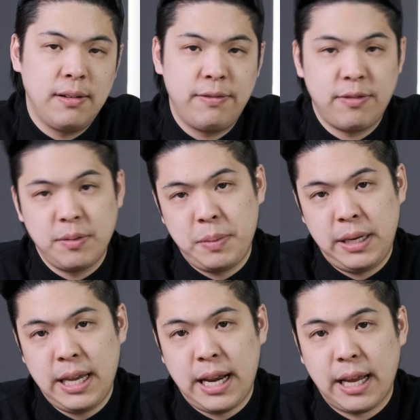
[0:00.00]
from the
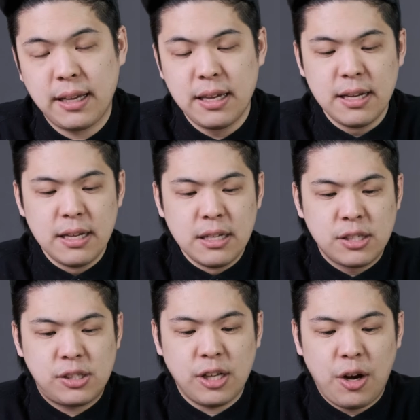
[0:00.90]
beginning.
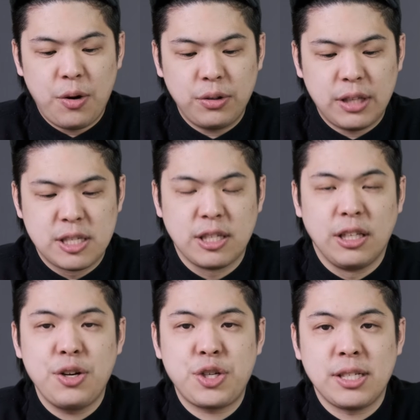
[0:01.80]
So the
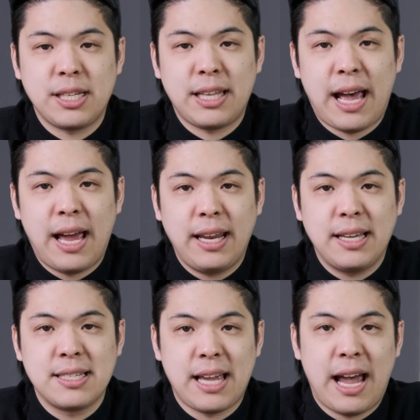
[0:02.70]
solution to that
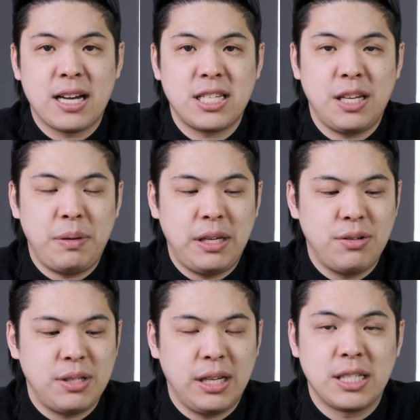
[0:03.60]
is to actually be
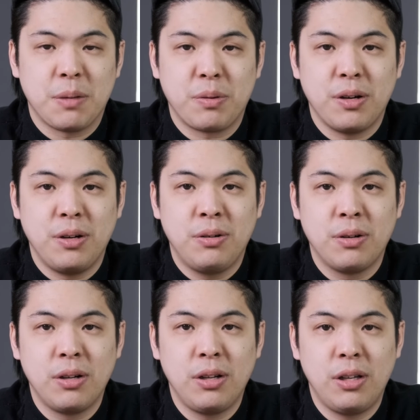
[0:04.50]
using it to brew
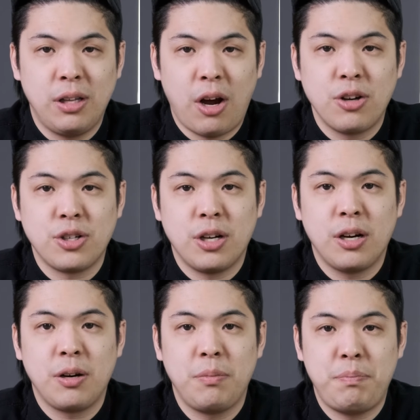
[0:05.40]

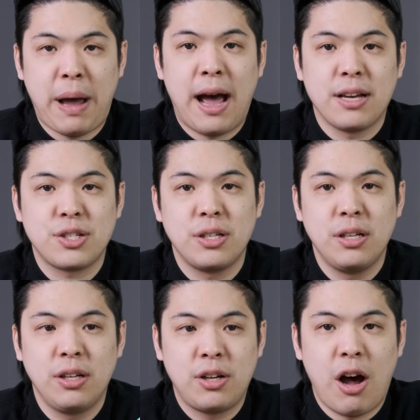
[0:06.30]
larger batch
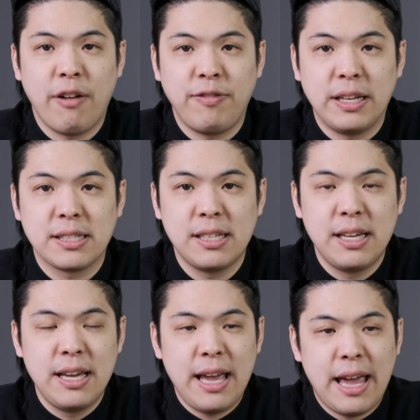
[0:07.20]
coffees.
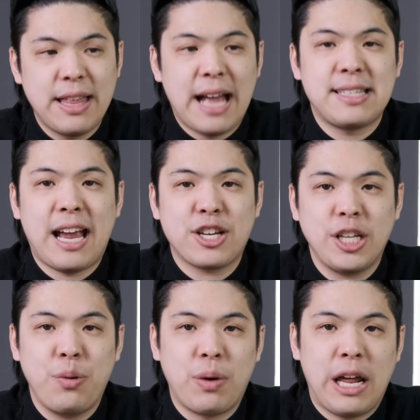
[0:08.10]
And that's
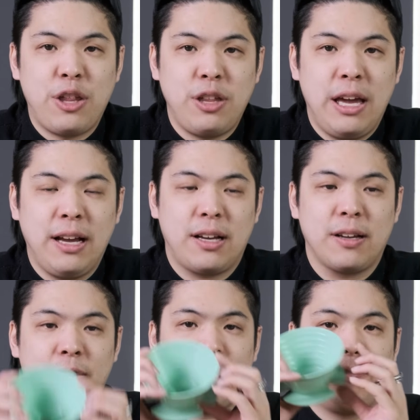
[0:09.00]
actually what I think
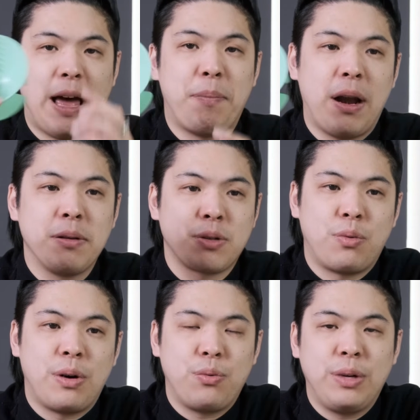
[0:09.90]
flat bottoms
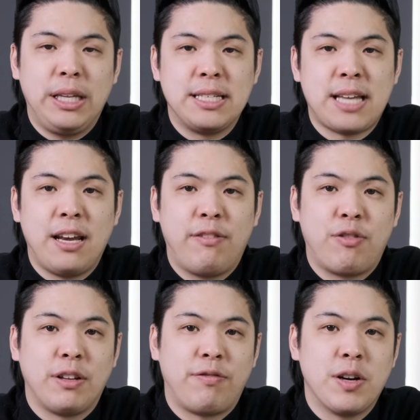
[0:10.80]
were really intended for
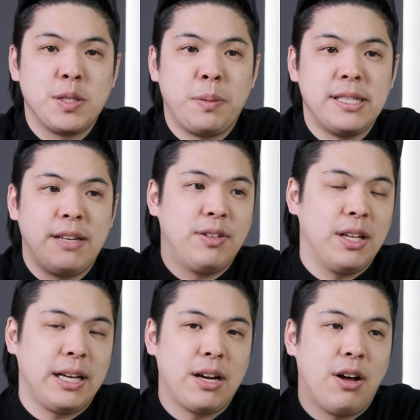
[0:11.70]
in the first place. If you
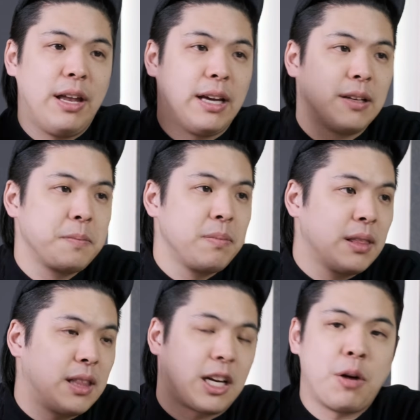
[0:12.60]
look at all like
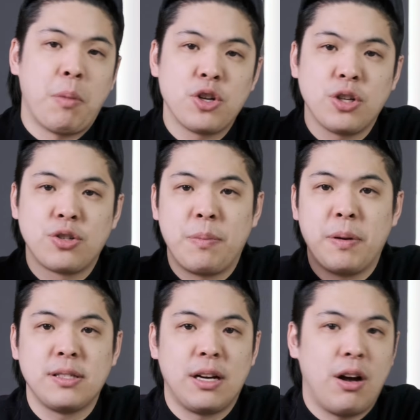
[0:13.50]
the commercial
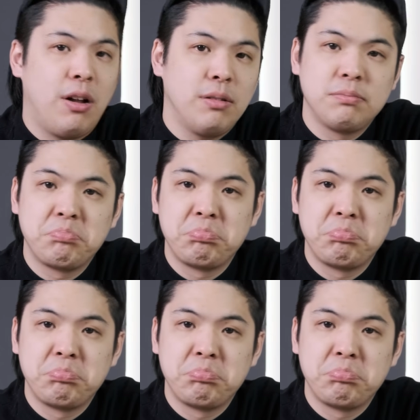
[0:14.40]
drippers, they're all